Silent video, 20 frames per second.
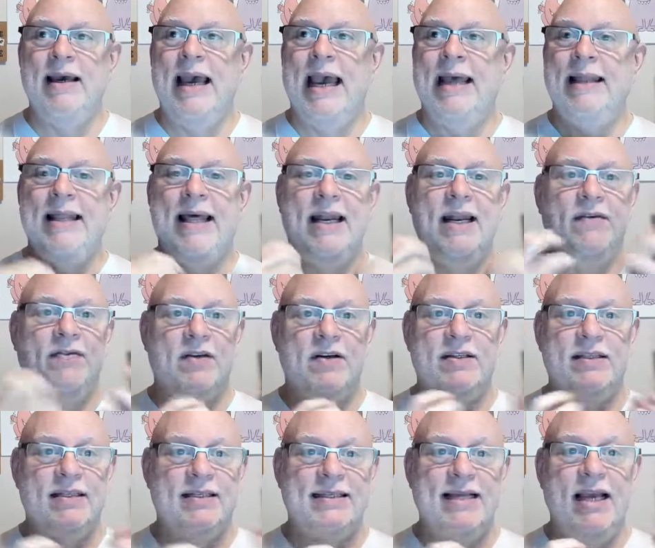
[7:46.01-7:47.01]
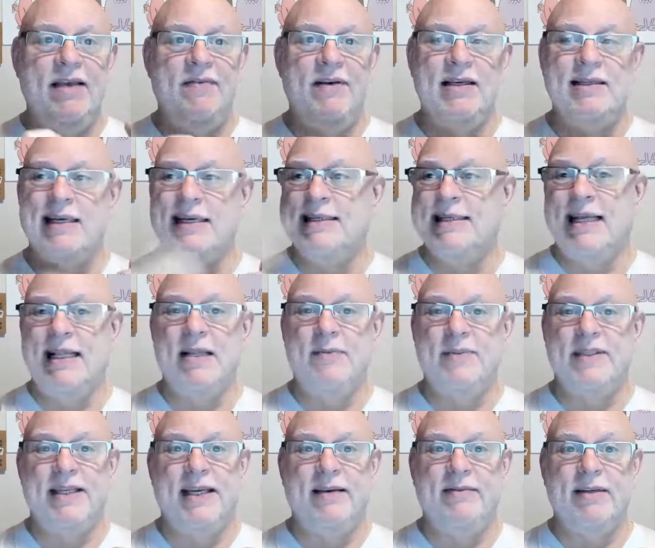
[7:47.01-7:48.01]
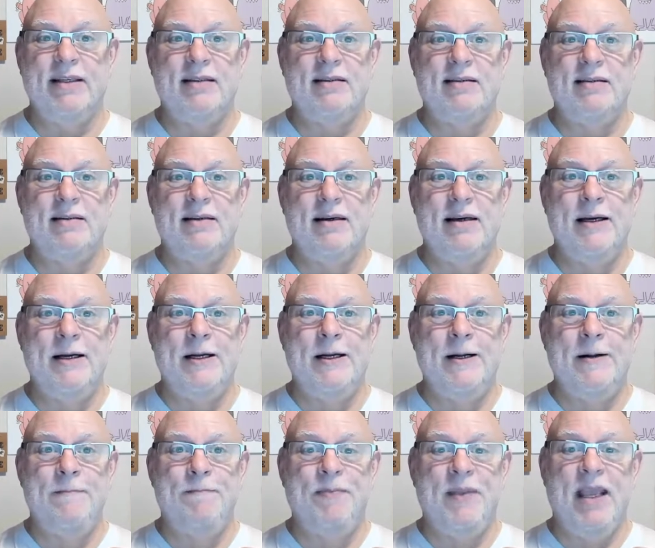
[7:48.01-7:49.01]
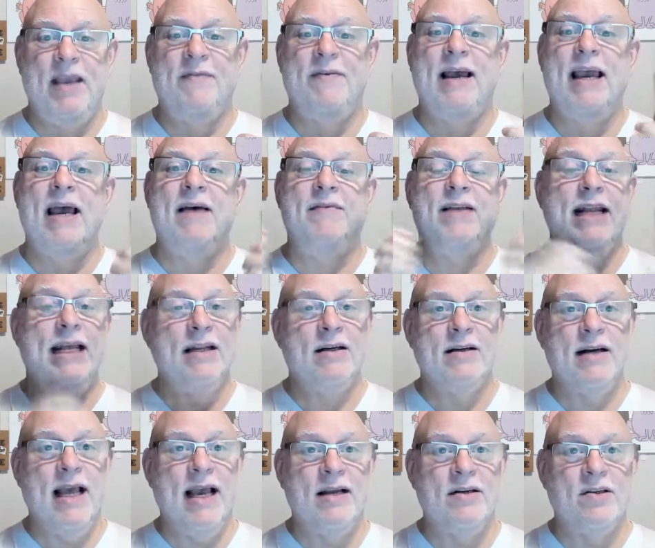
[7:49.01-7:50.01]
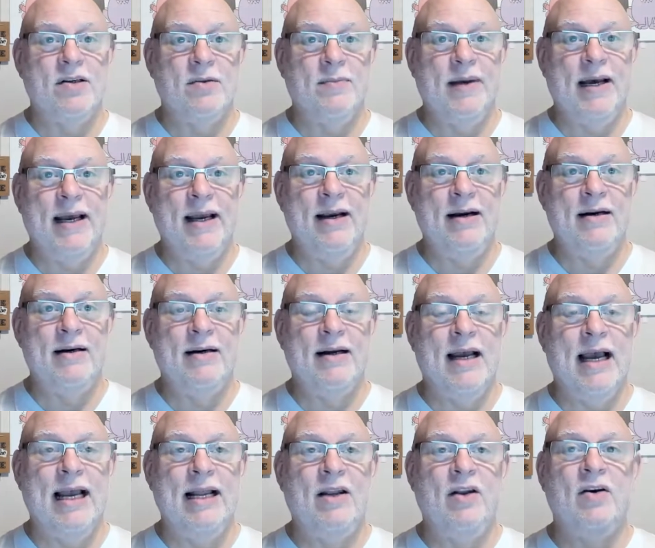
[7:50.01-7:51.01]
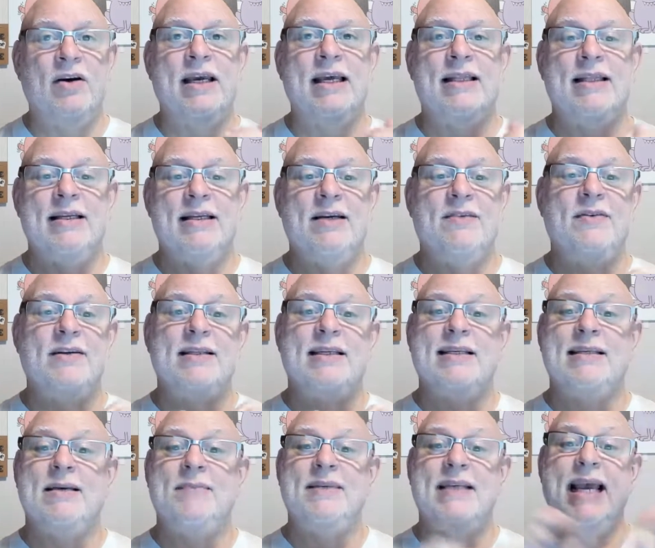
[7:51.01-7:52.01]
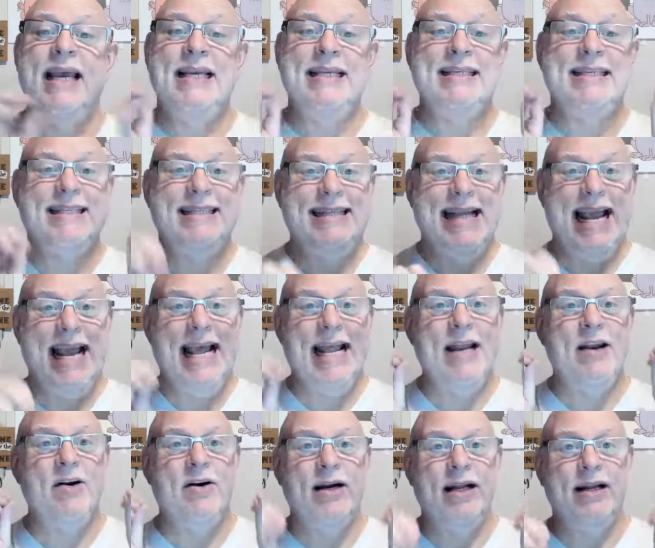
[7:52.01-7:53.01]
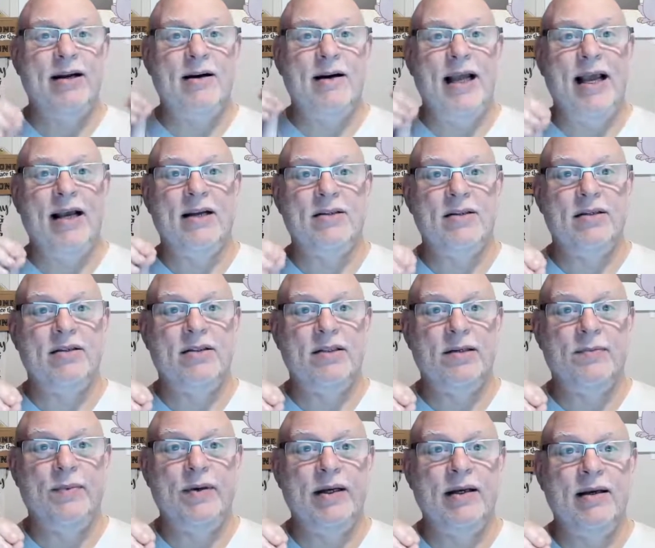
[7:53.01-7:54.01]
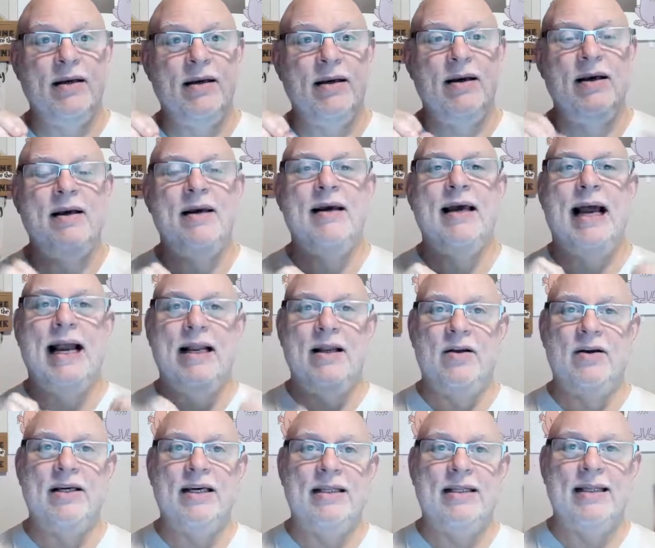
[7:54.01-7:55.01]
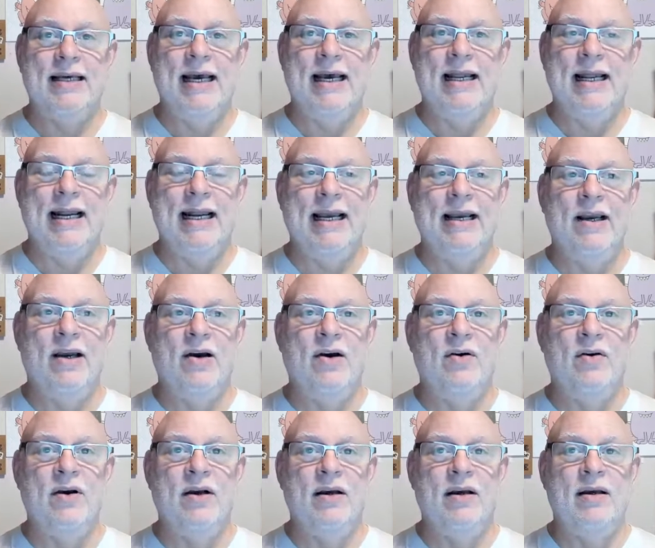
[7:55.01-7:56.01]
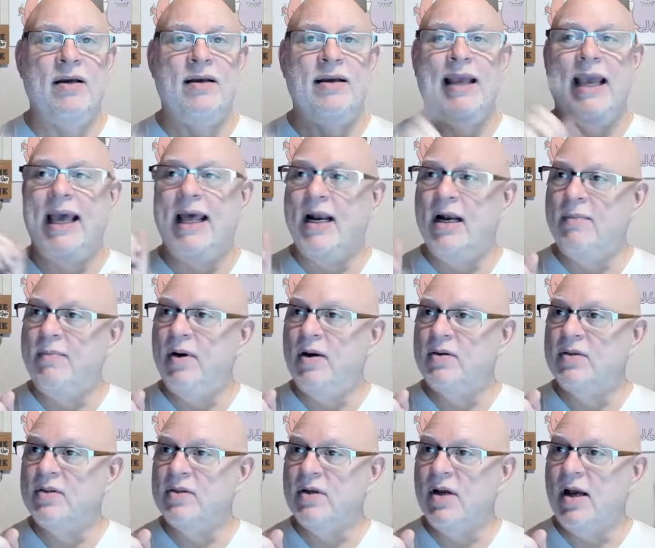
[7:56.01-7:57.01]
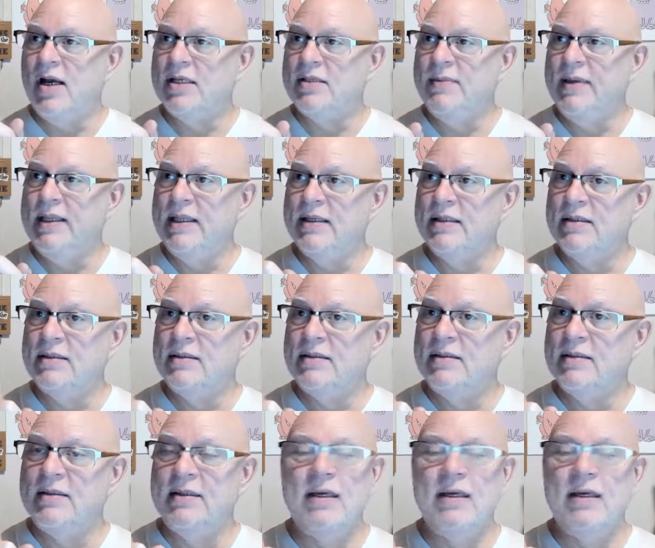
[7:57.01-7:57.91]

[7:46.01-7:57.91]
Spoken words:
And then if there's a savings, I send them savings. If I have an international buyer, I look at the difference because I'm saying standard international shipping. I look at that and I go, Canada Post will cost me this.